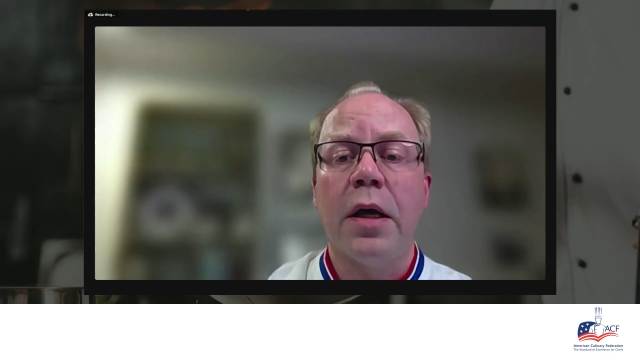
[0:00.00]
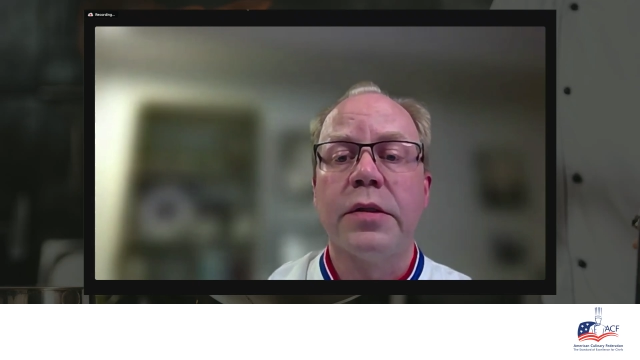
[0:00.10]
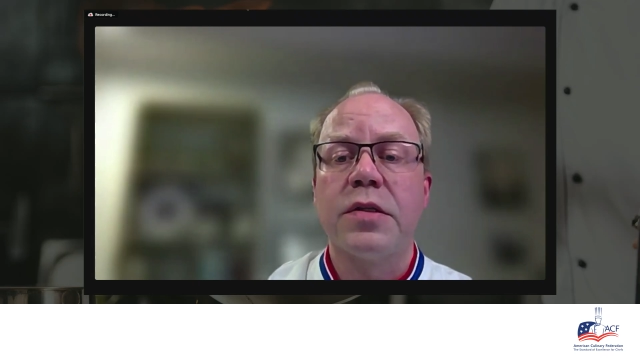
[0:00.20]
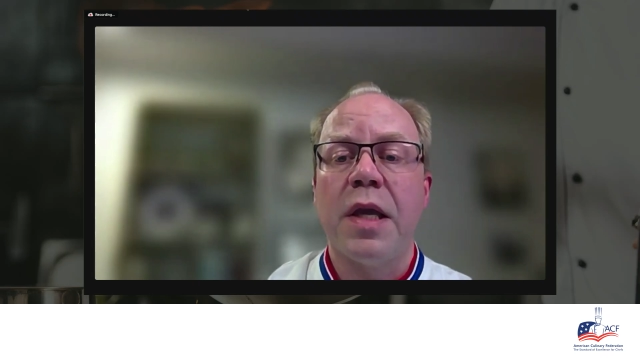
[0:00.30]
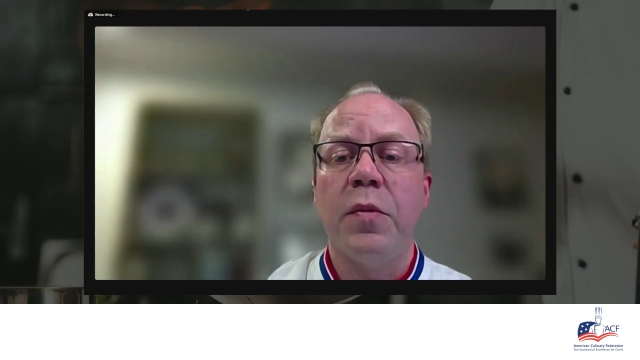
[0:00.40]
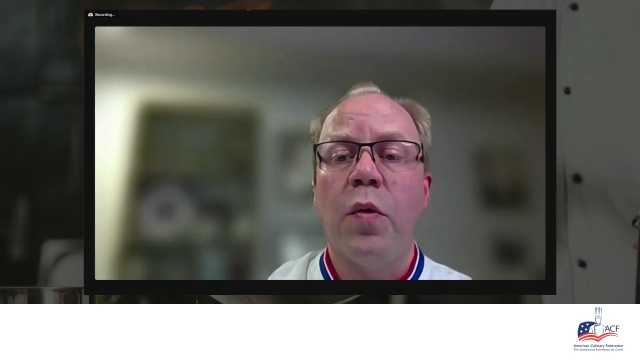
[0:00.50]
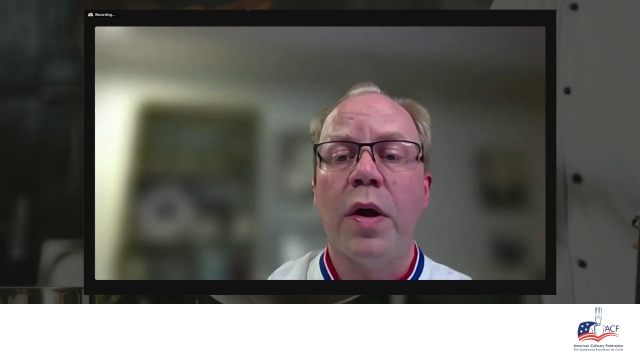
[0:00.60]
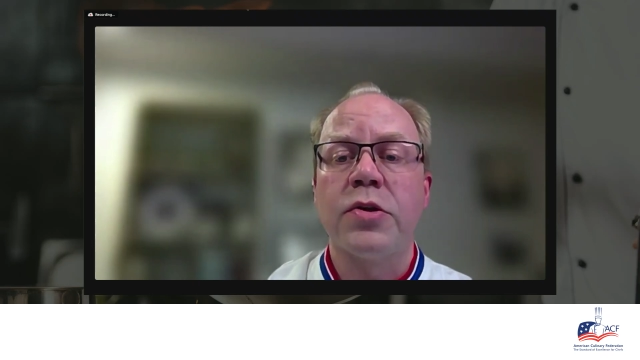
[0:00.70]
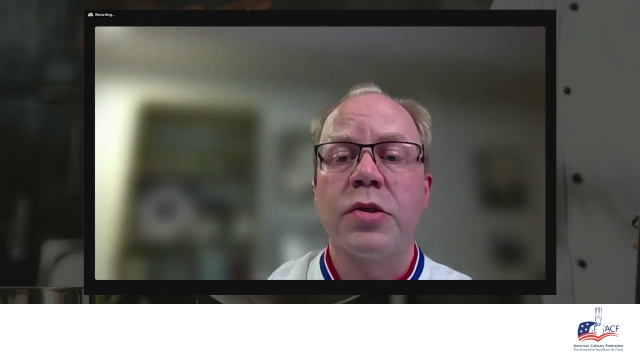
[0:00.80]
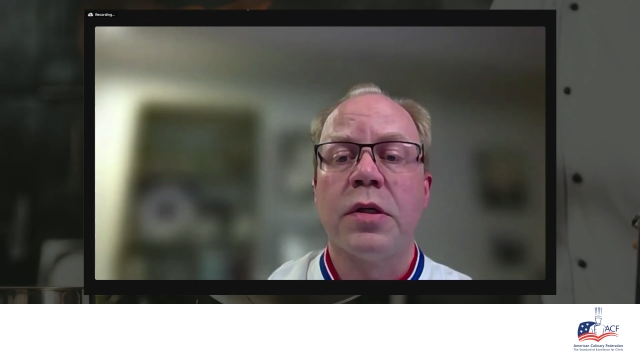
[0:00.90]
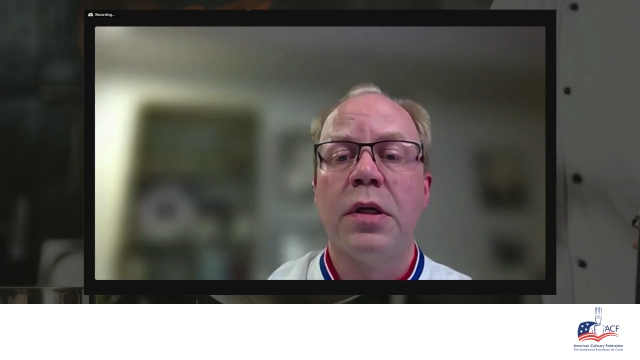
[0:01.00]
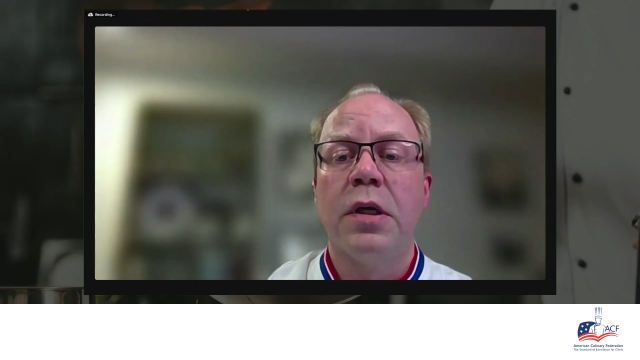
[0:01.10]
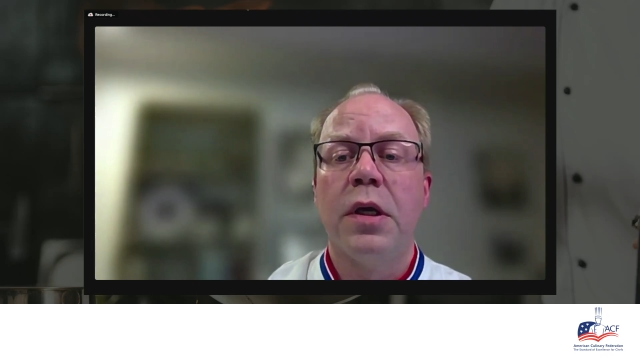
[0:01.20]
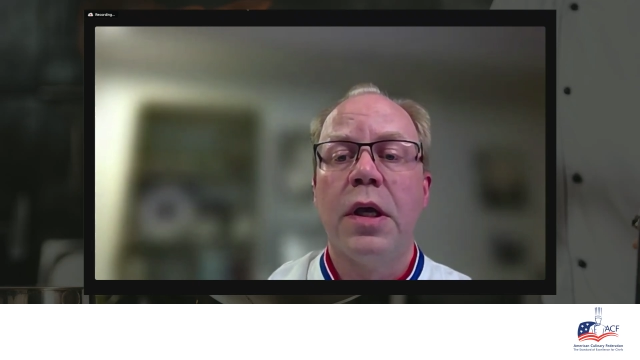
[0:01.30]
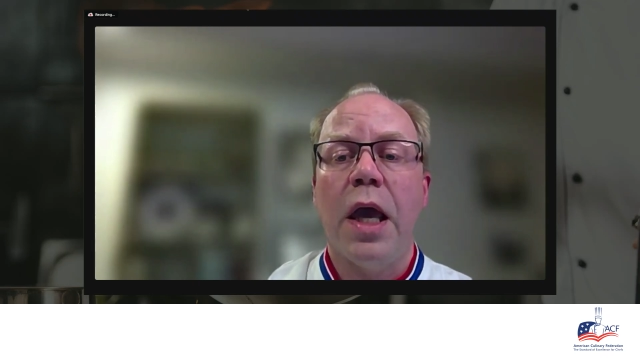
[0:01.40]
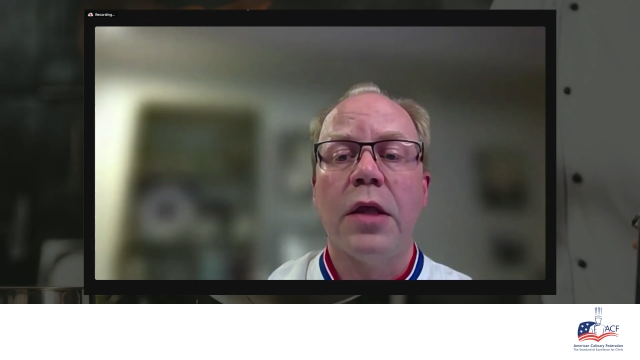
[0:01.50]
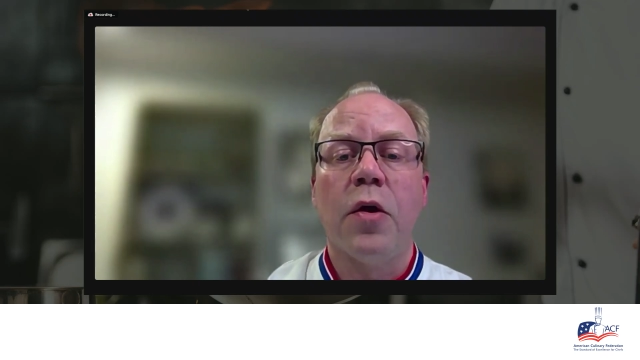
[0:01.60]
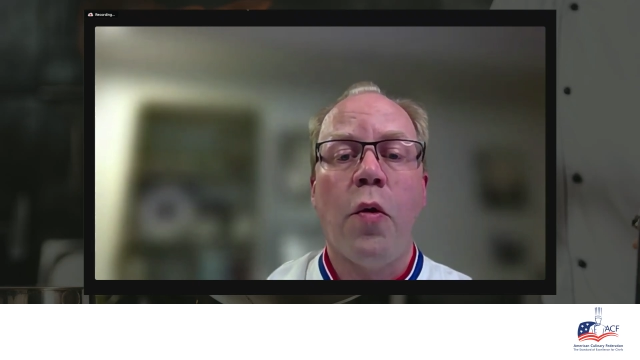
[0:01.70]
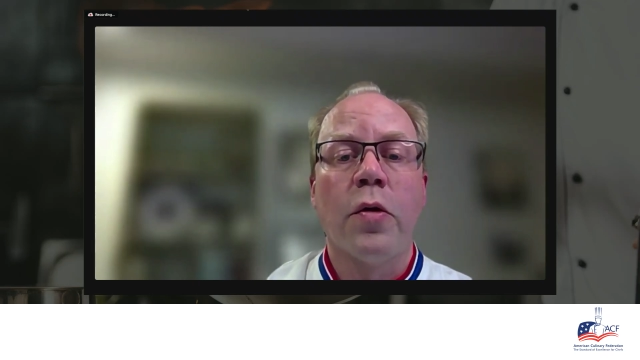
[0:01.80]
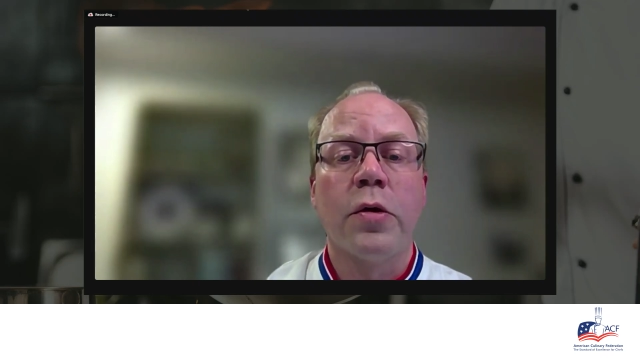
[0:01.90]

1 minute on the same question